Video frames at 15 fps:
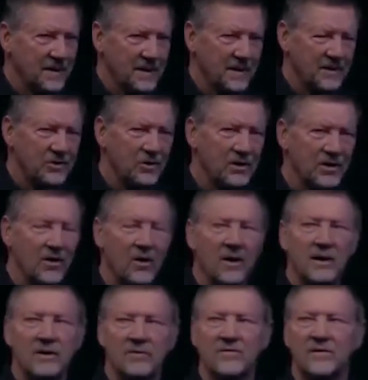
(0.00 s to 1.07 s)
And you can
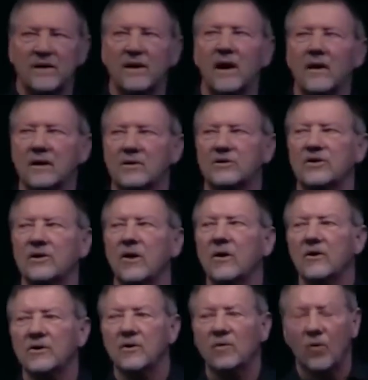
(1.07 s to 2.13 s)
argue theology all
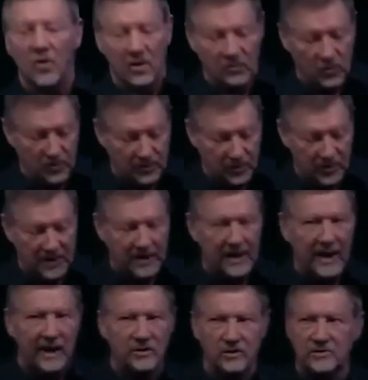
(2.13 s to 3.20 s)
you want. When a
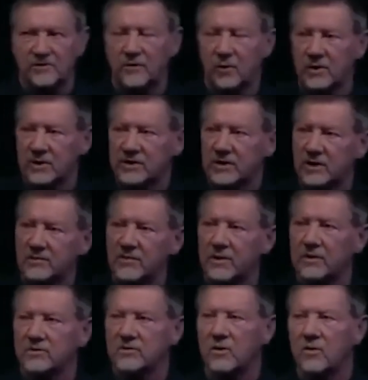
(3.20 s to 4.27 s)
guy who's 40 some
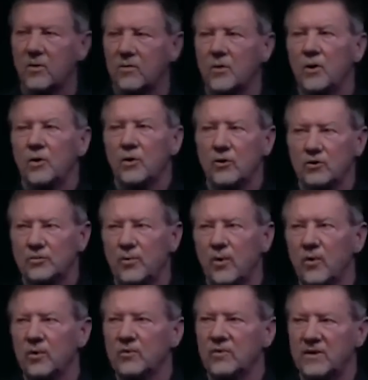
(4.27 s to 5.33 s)
years old, who's
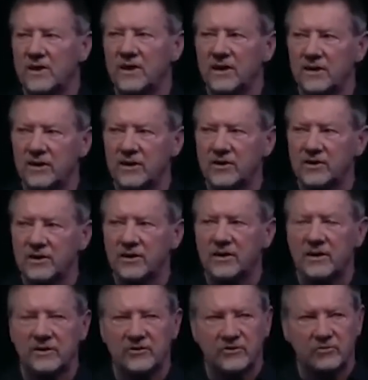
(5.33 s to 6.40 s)
born with a condition
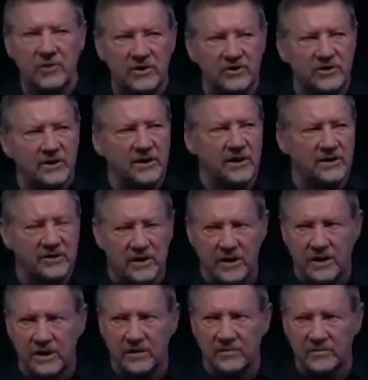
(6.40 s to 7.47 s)
that's twisted his
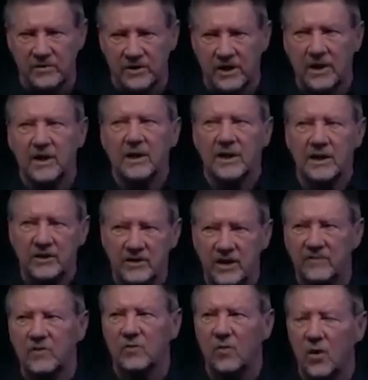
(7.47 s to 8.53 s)
limbs, he's
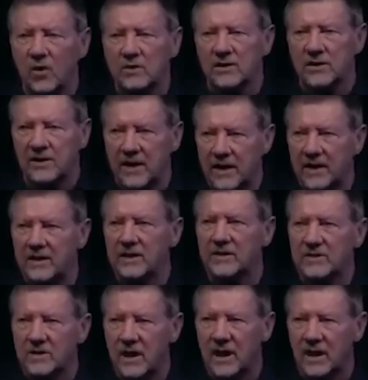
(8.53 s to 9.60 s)
never walked a day in
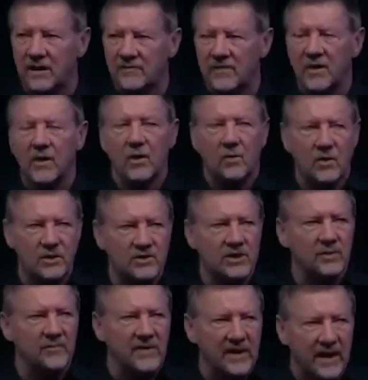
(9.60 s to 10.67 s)
his life, when
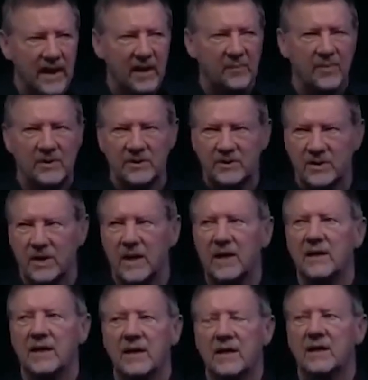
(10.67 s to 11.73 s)
something happens and
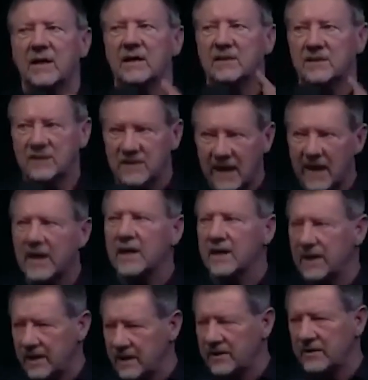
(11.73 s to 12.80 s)
in a
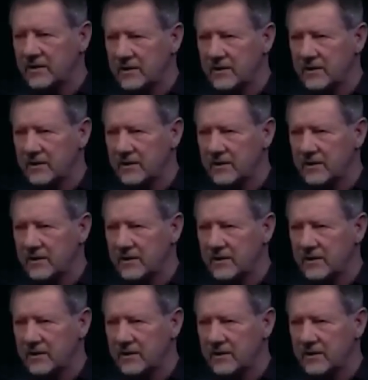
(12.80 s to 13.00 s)
second,